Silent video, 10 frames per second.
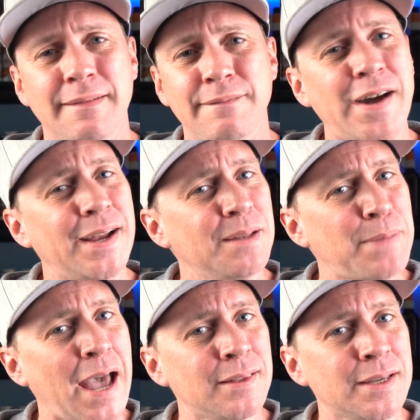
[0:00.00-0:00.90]
finding
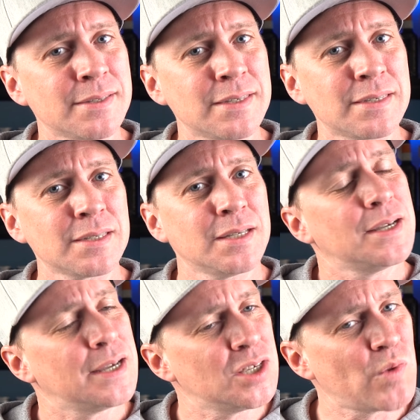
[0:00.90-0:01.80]
balance
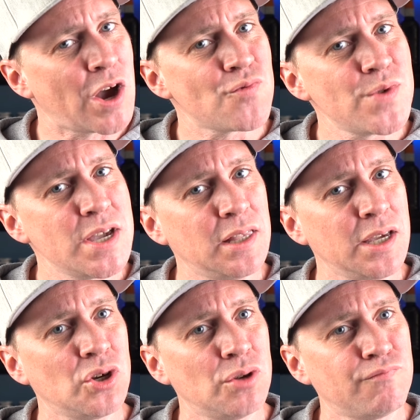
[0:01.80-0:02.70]
is where really
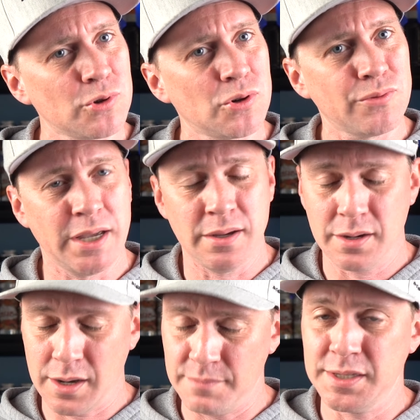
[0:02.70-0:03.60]
good brewing
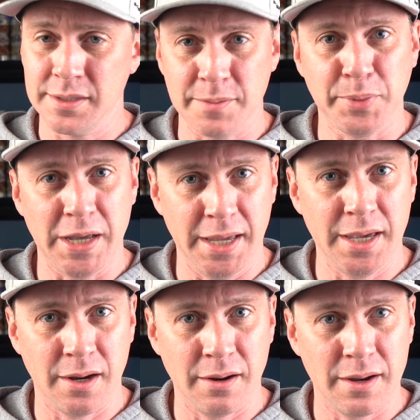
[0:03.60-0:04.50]
comes into play
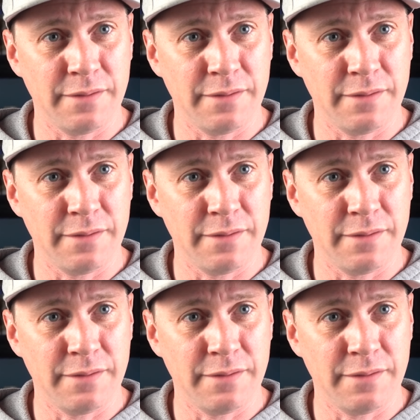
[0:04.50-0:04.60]
here.